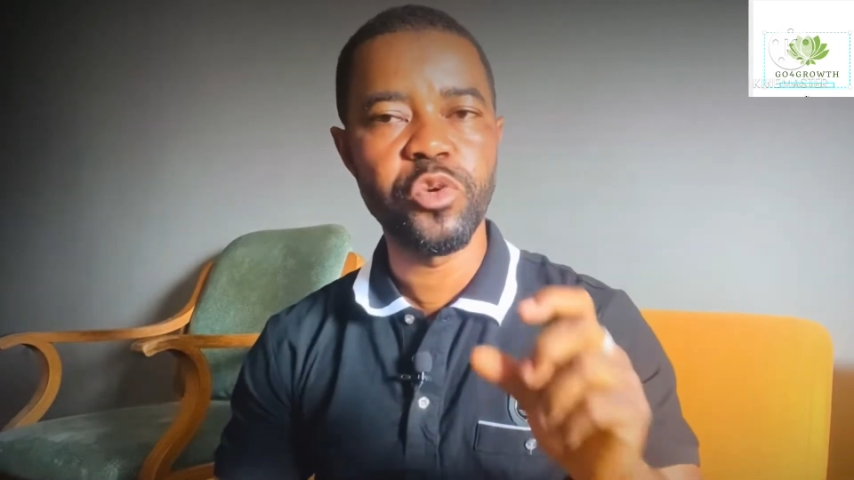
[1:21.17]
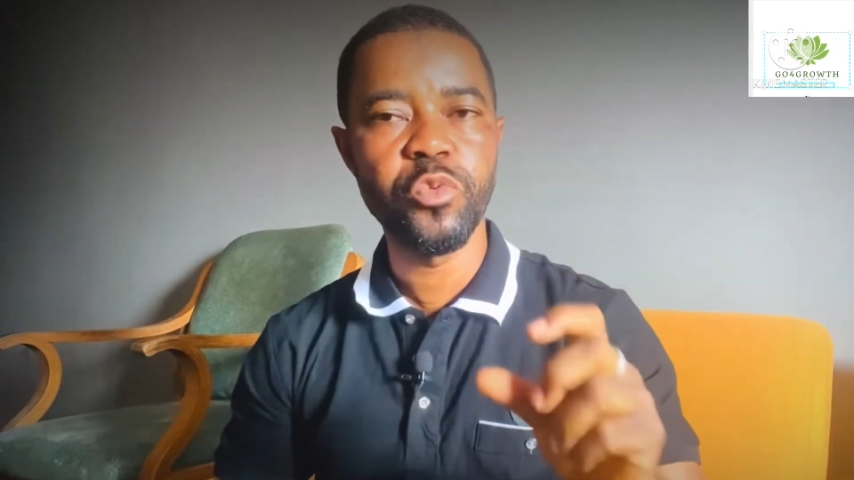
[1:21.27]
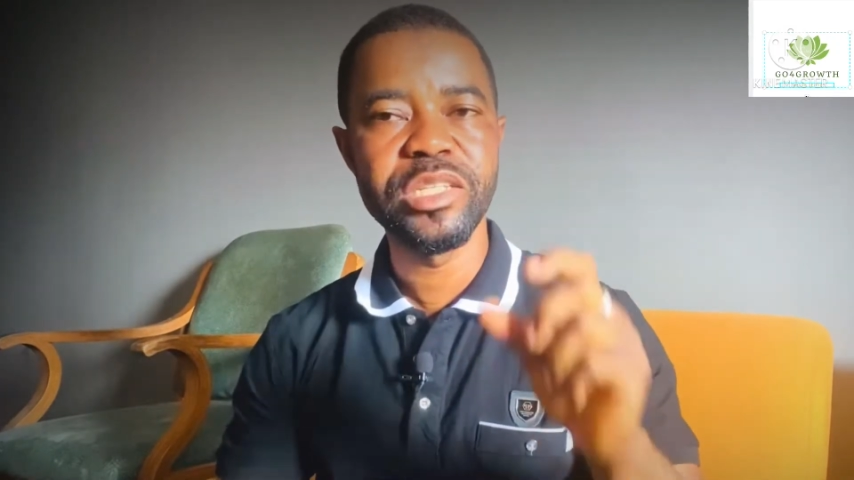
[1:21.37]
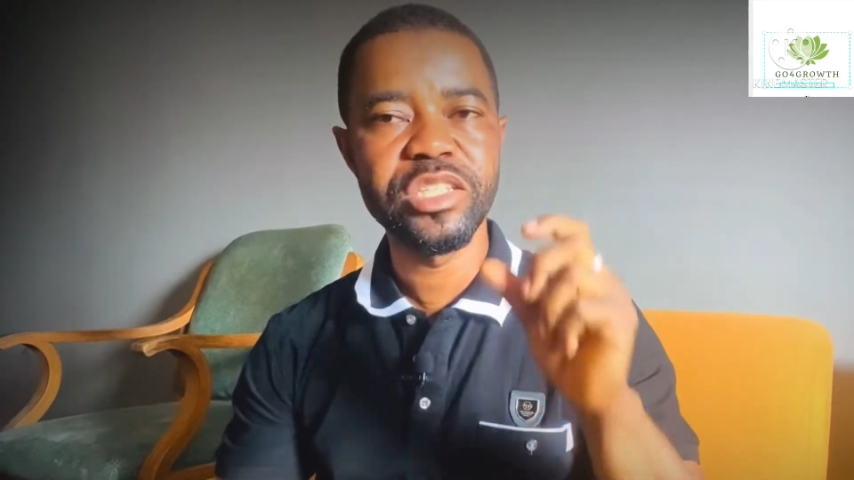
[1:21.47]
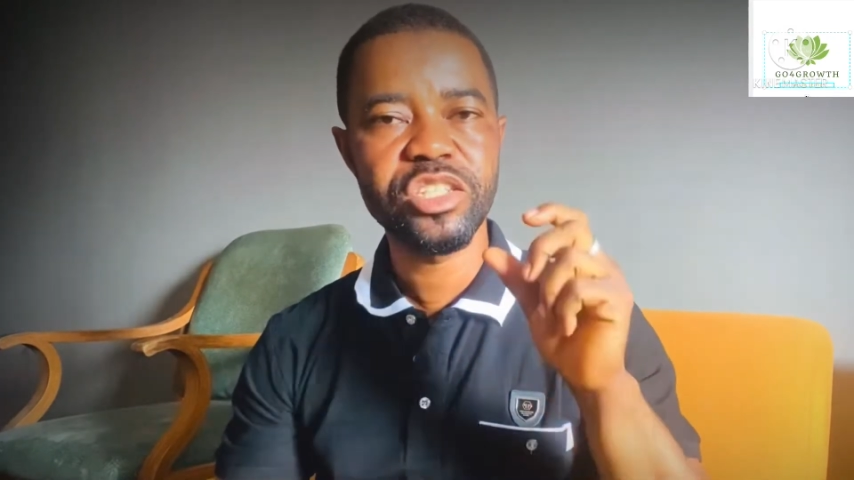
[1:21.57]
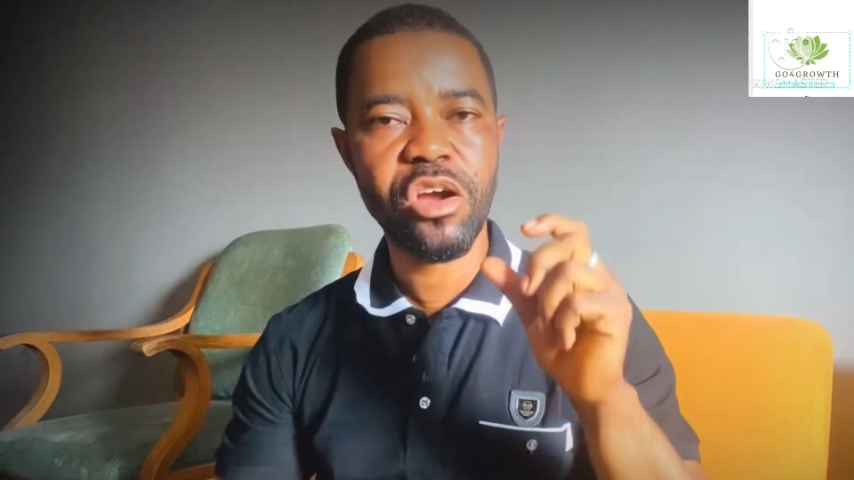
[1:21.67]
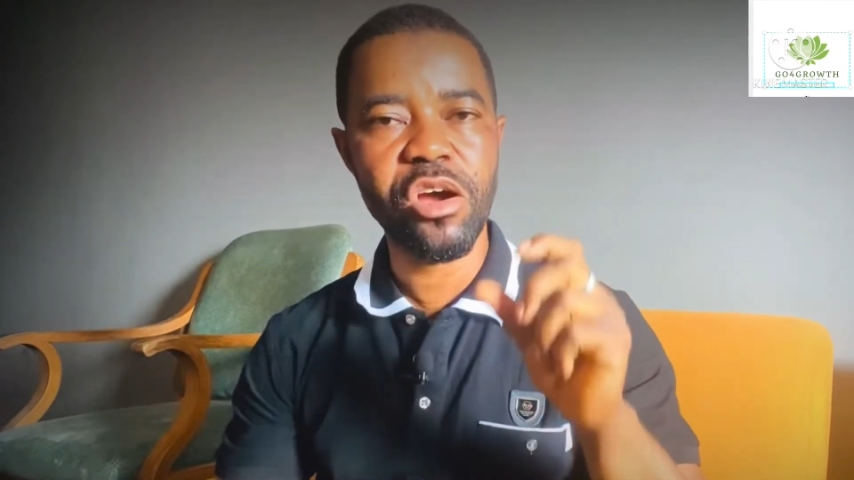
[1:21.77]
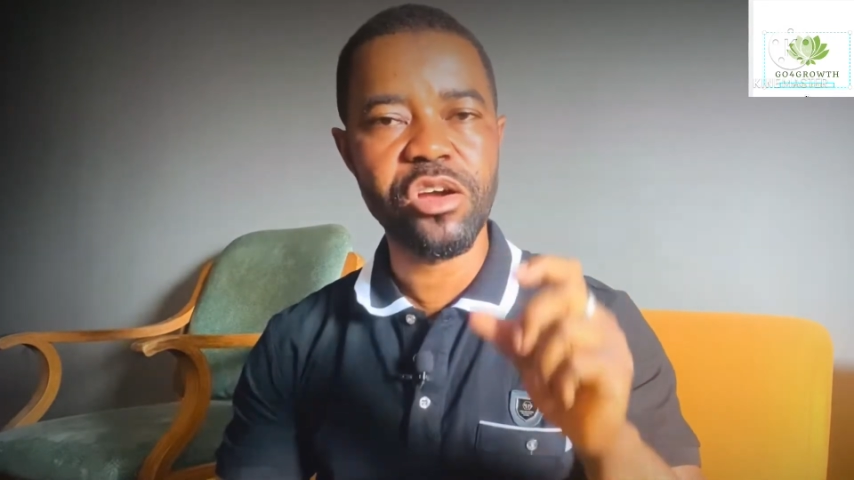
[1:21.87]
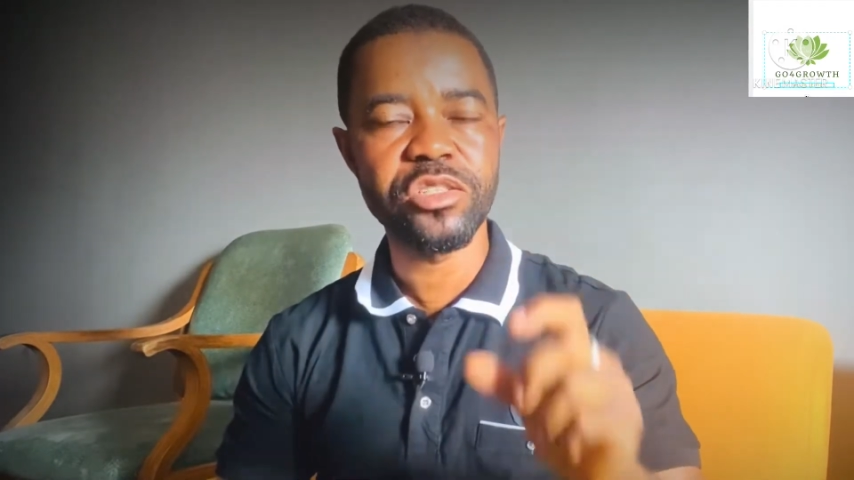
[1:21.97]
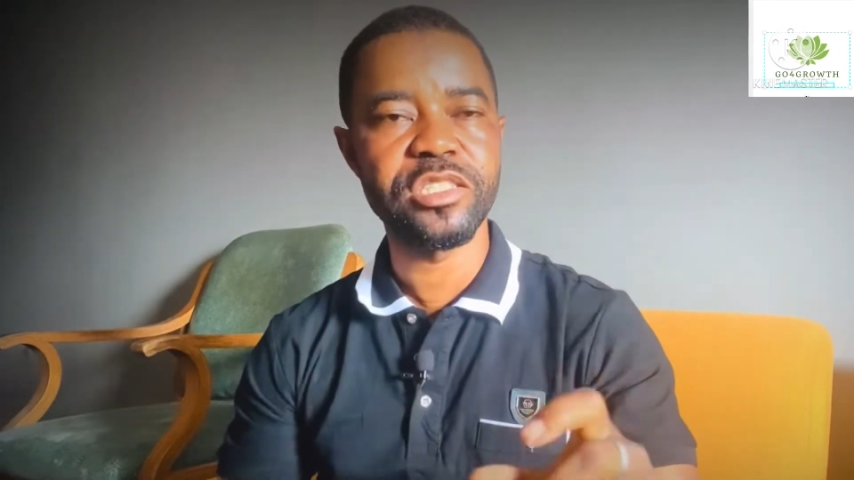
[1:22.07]
we
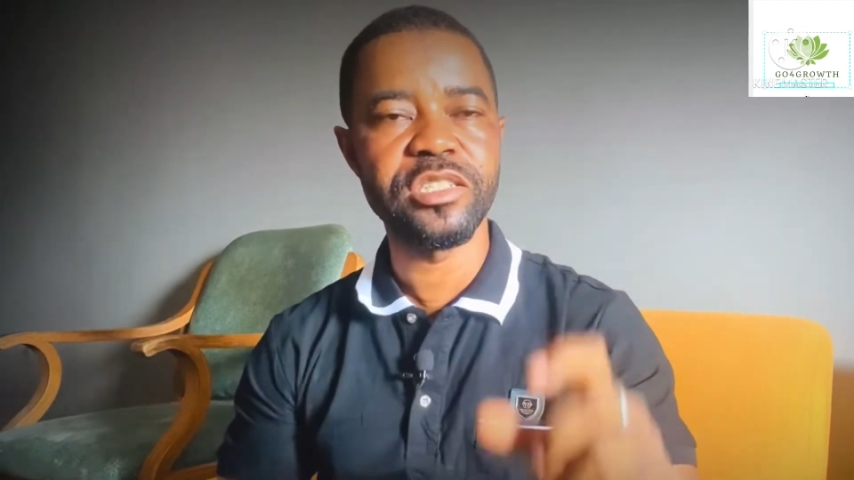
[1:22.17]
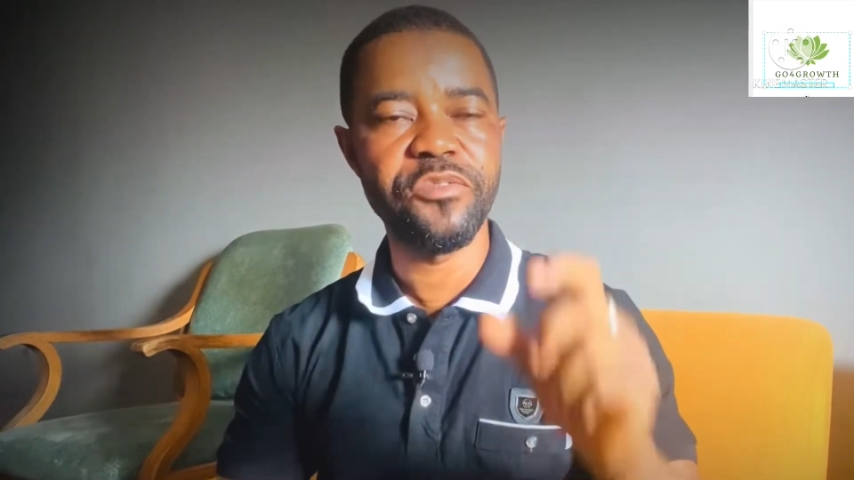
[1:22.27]
discussed the